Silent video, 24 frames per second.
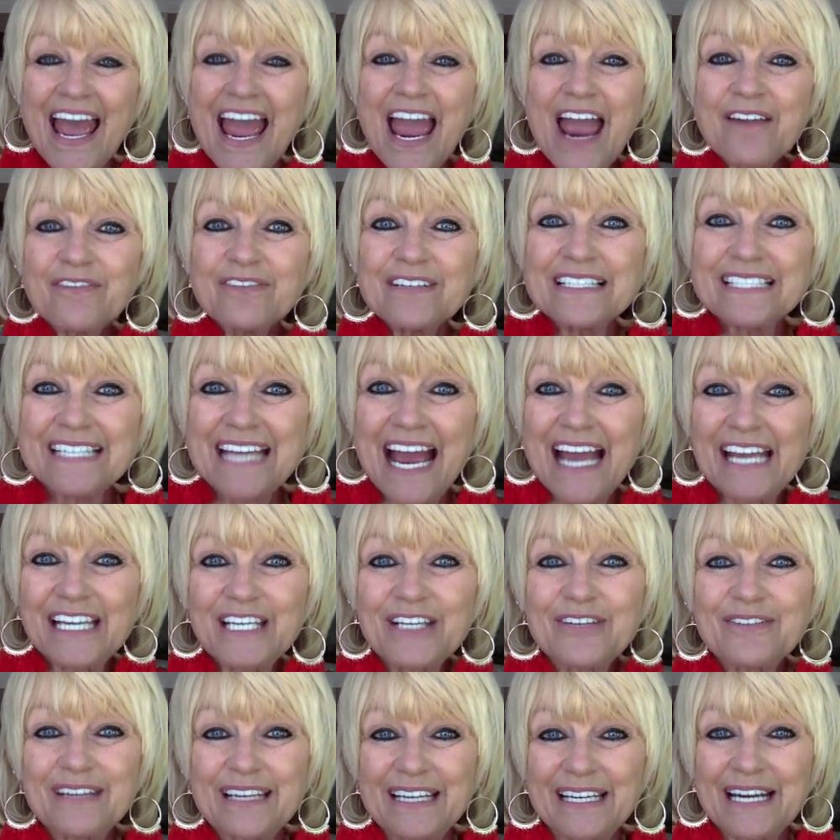Every day
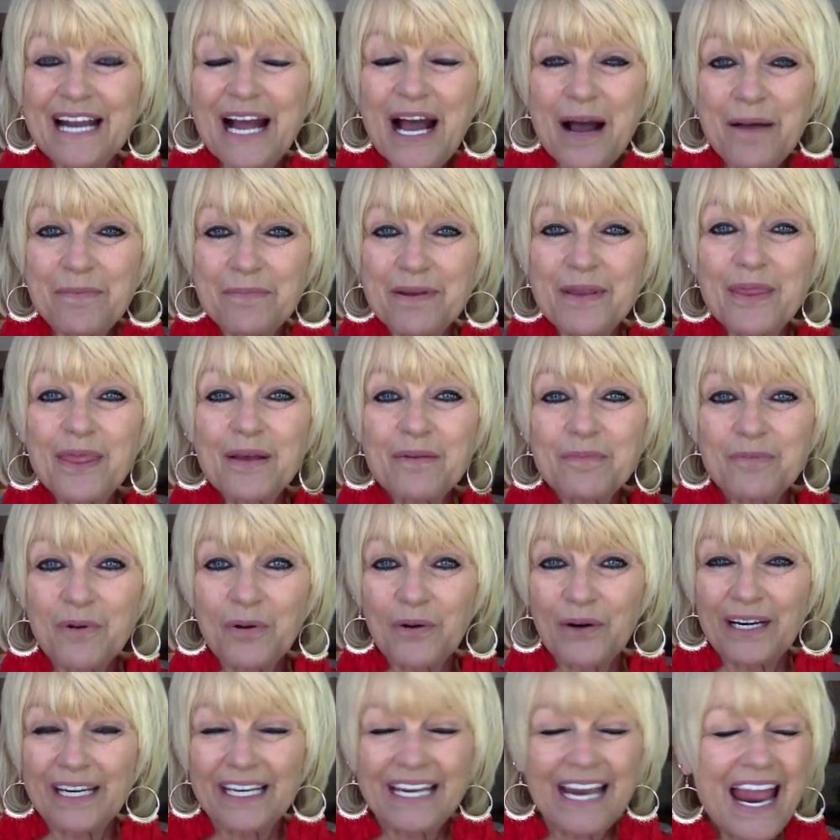you get up in the
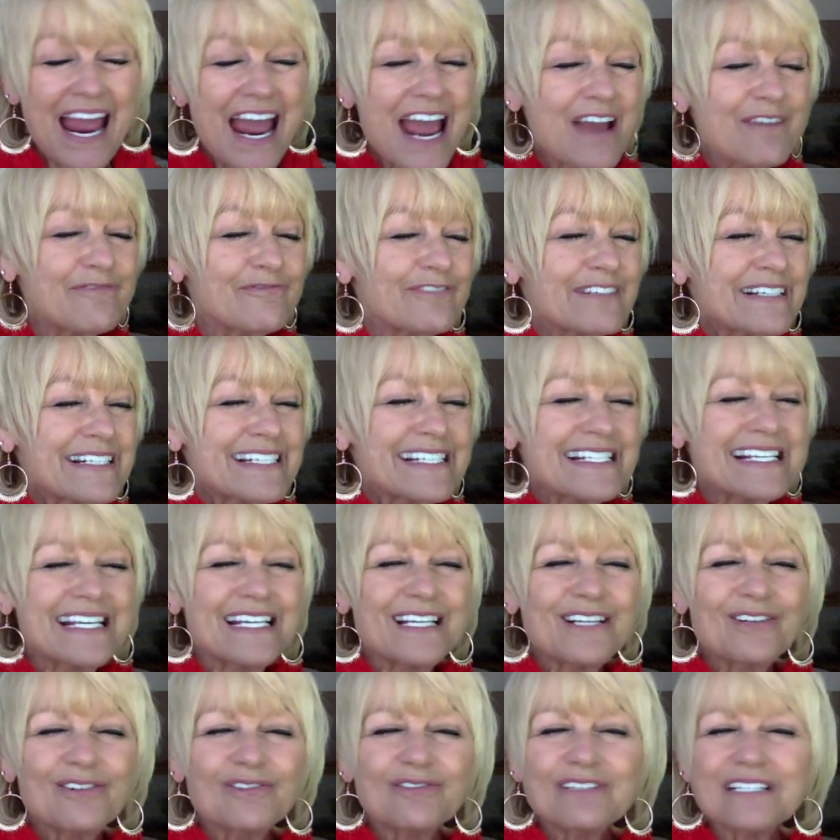morning, every
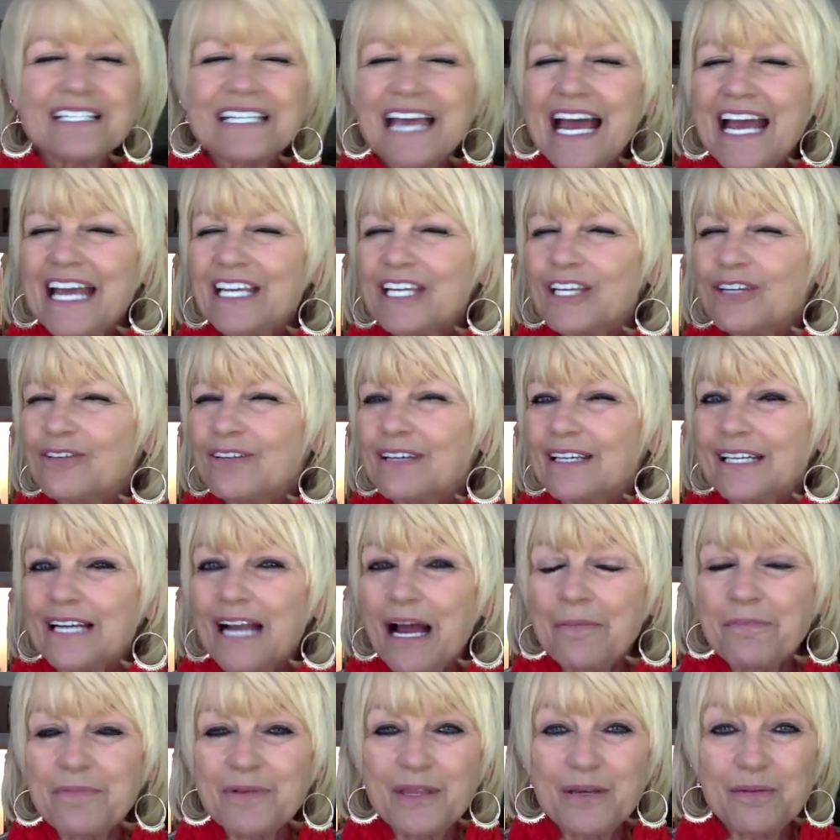single day you get
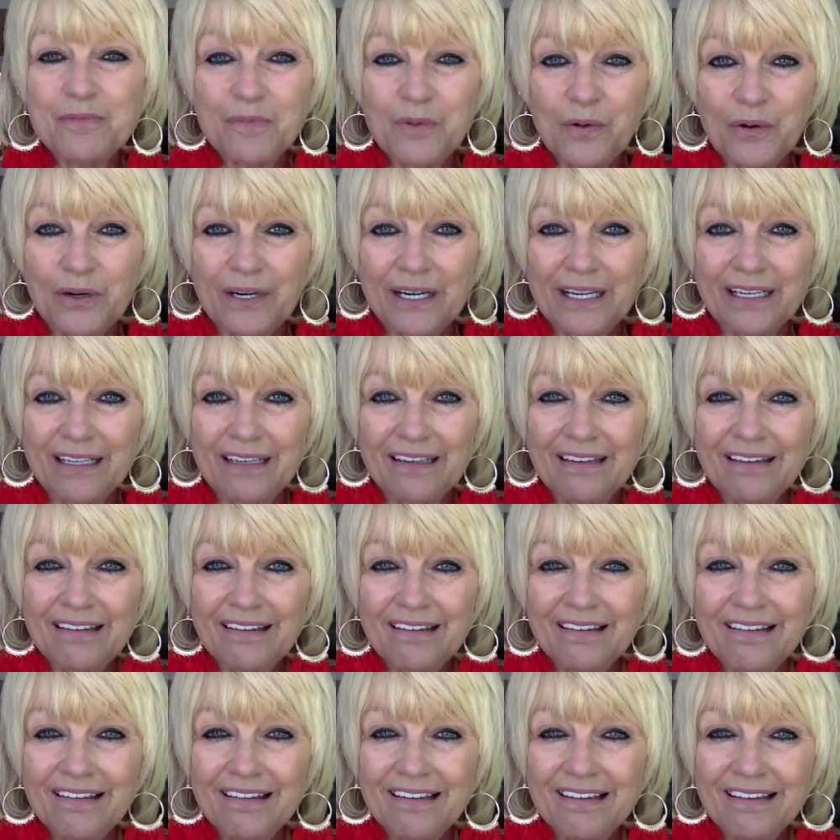up in the morning,
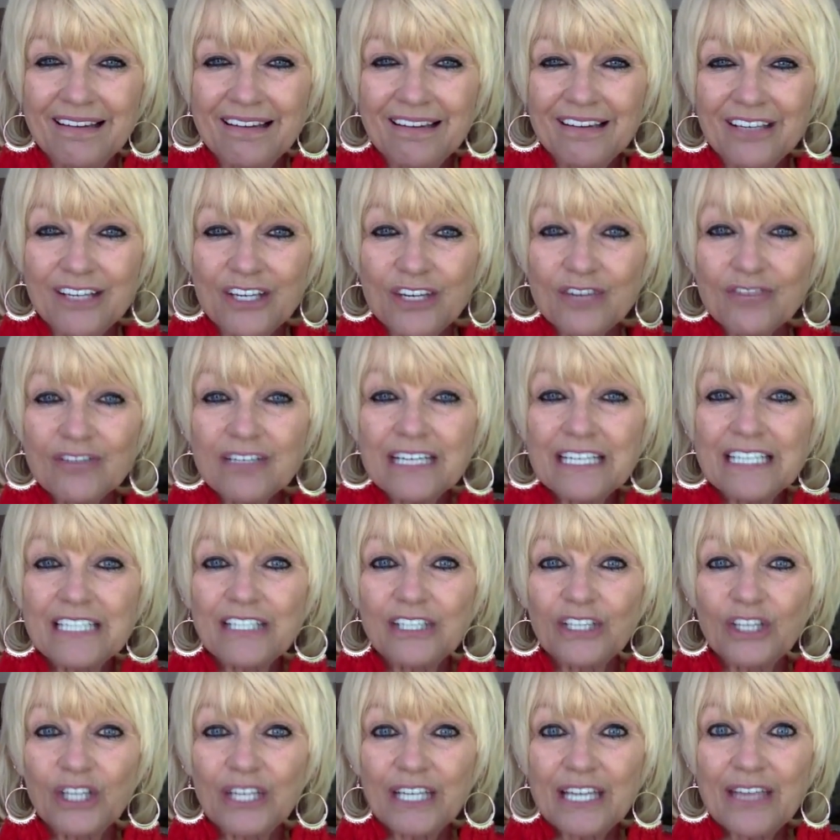you need to
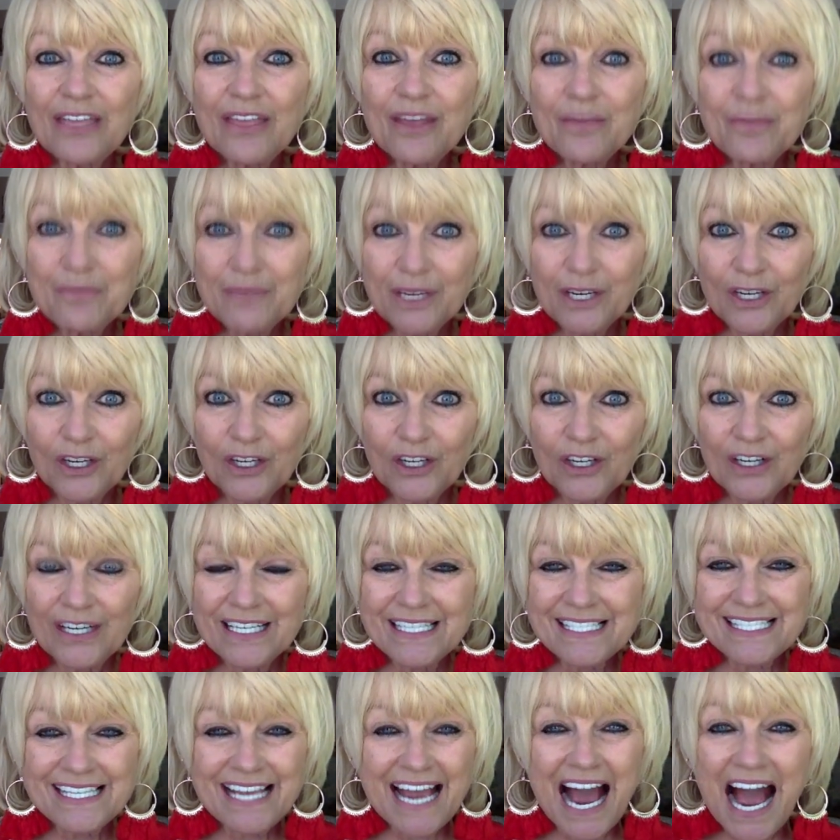look in the mirror
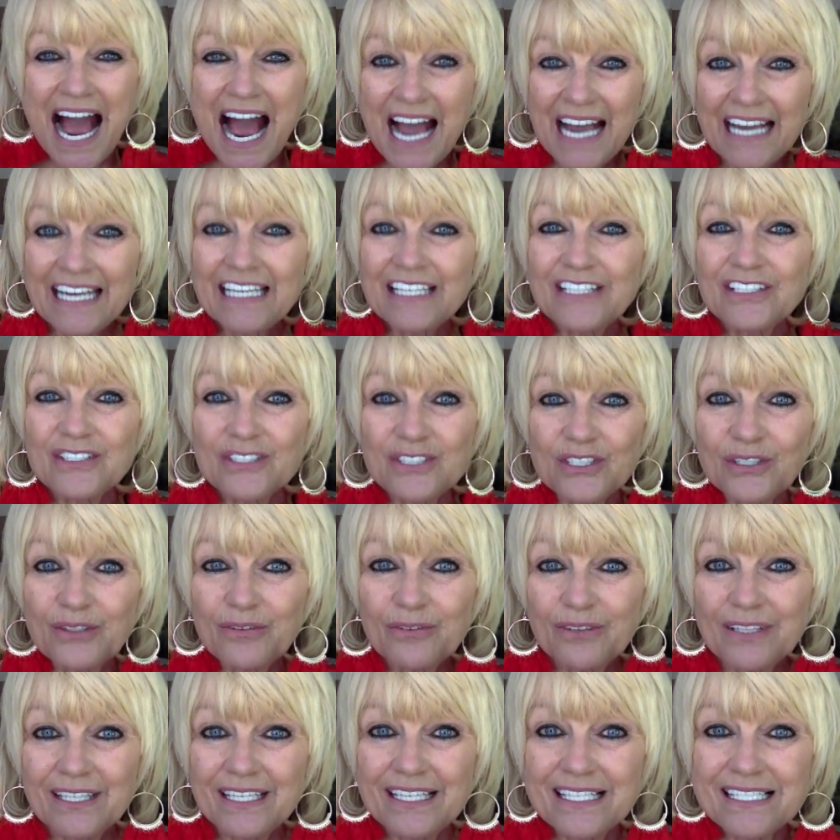and say, I can
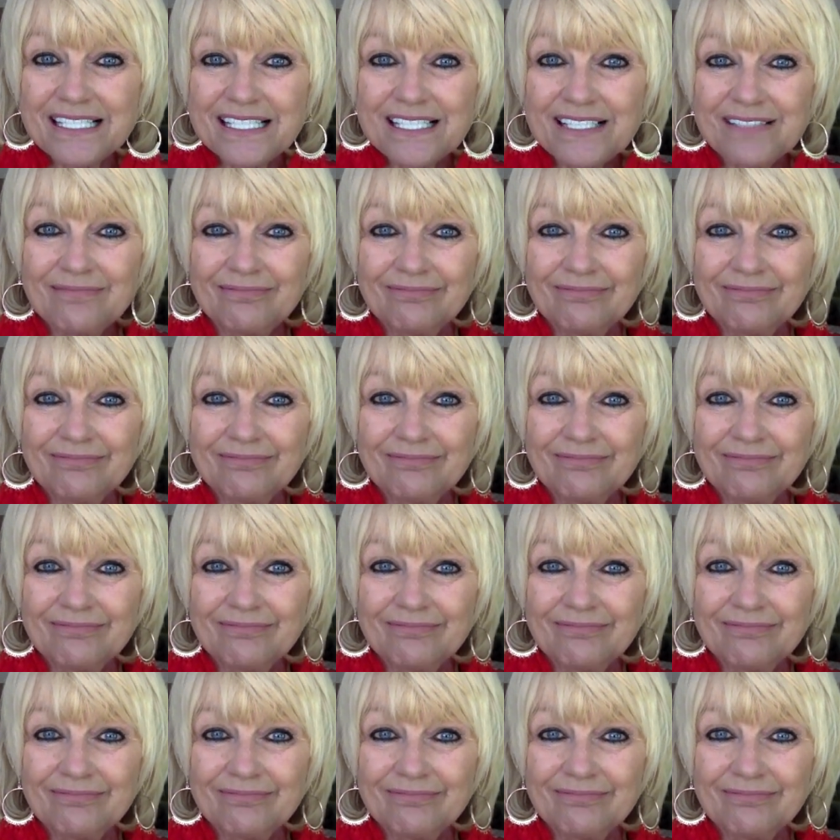do this.